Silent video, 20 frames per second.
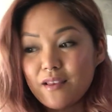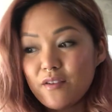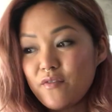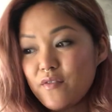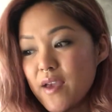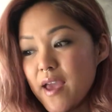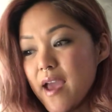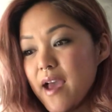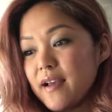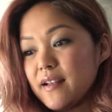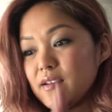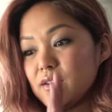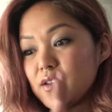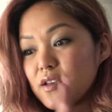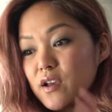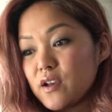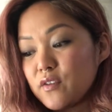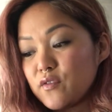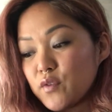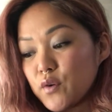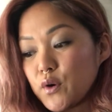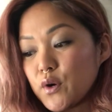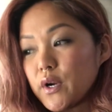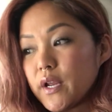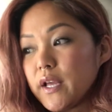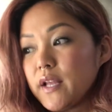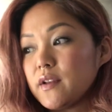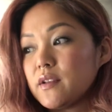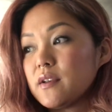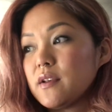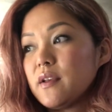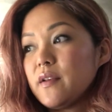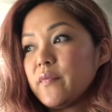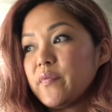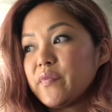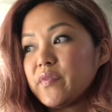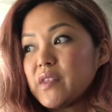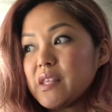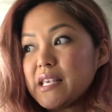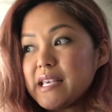the van, convert it,
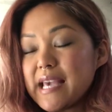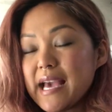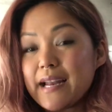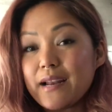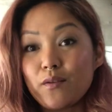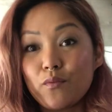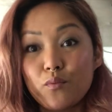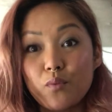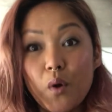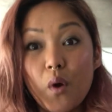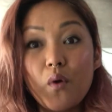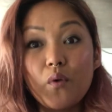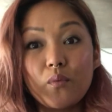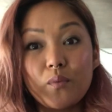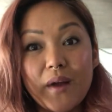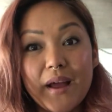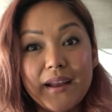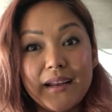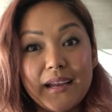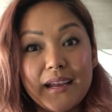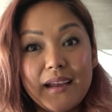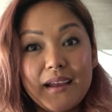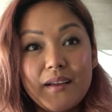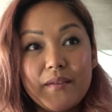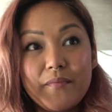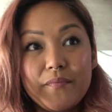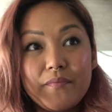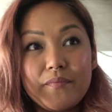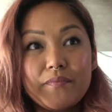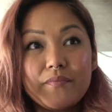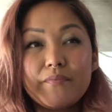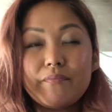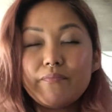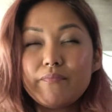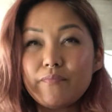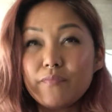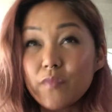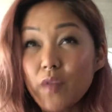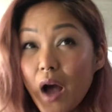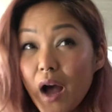get it road ready,
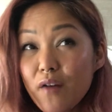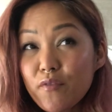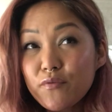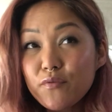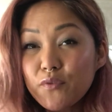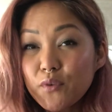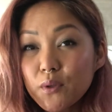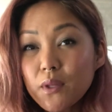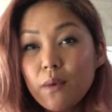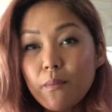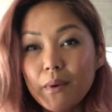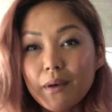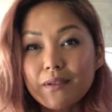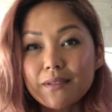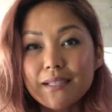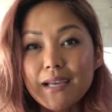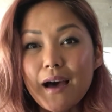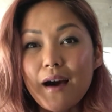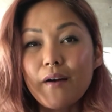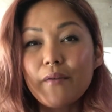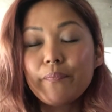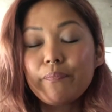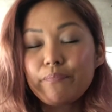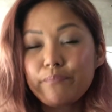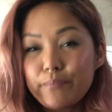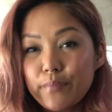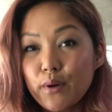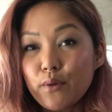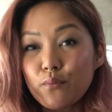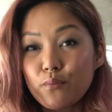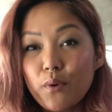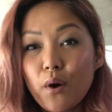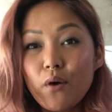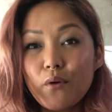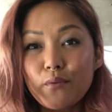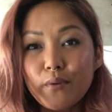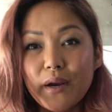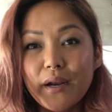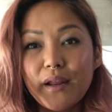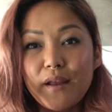not fully built out, but
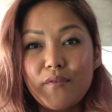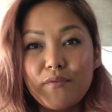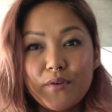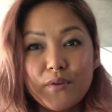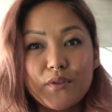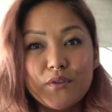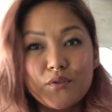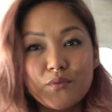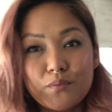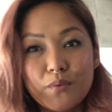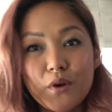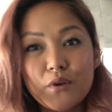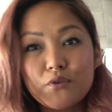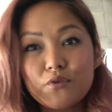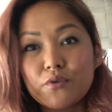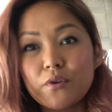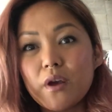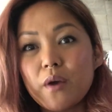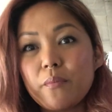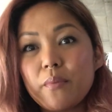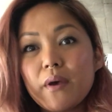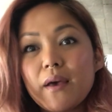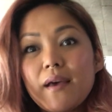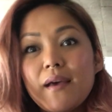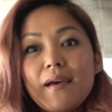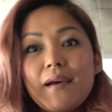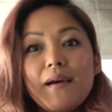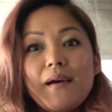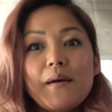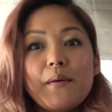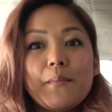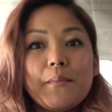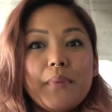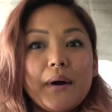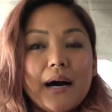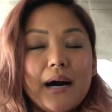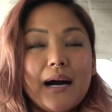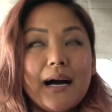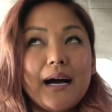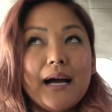road ready for this road trip
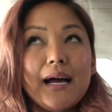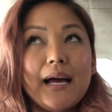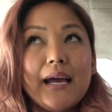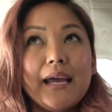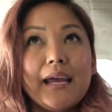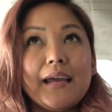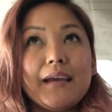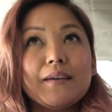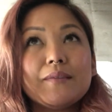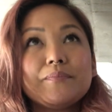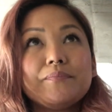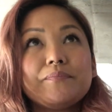by